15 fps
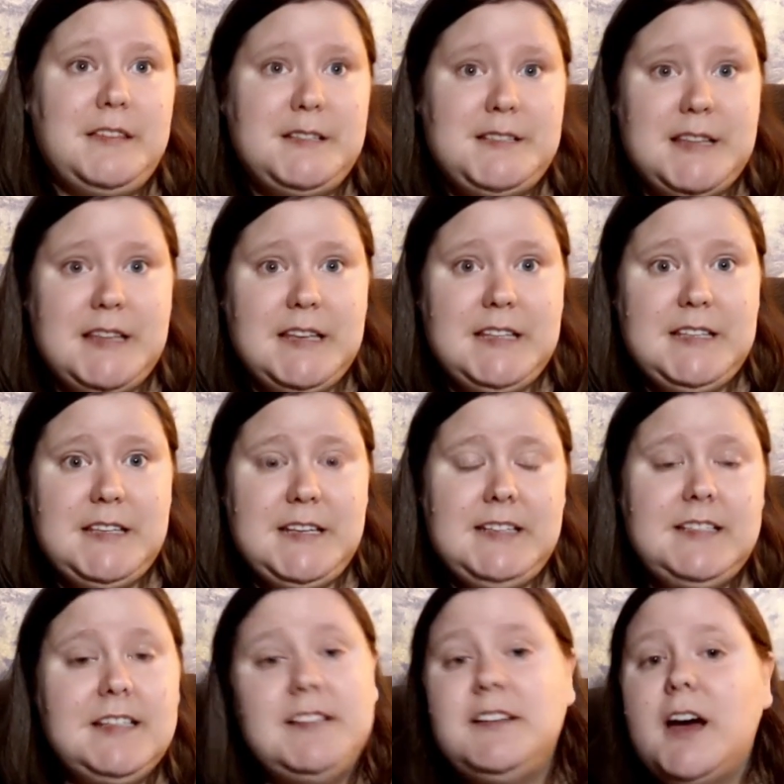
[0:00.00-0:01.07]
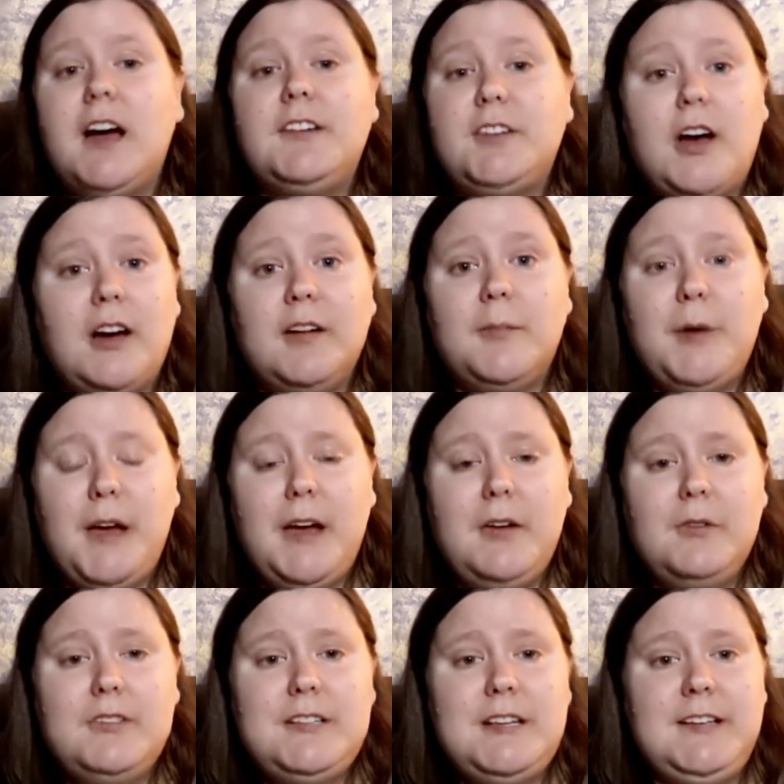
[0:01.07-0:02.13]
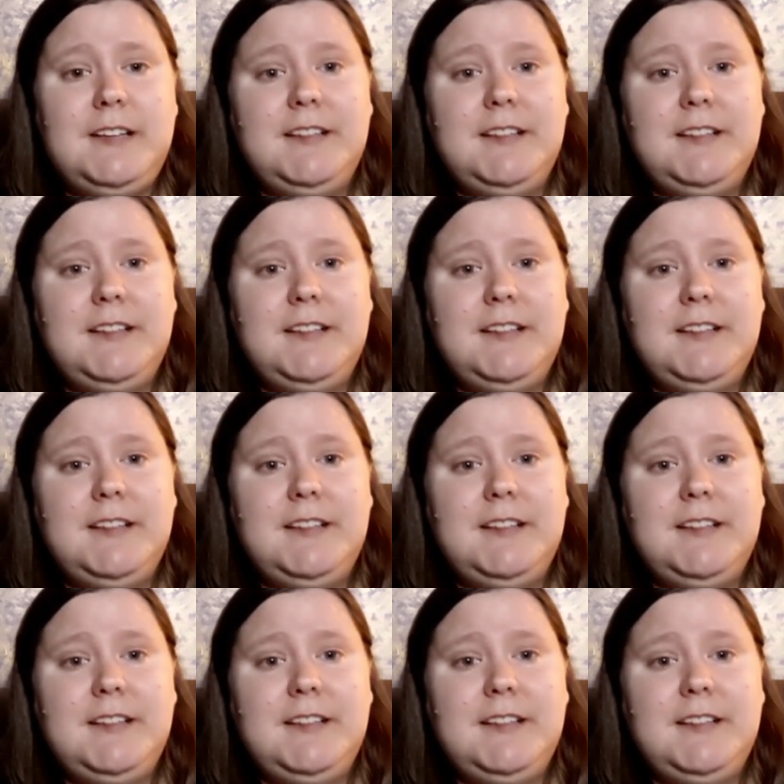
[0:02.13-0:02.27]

this list and did not talk about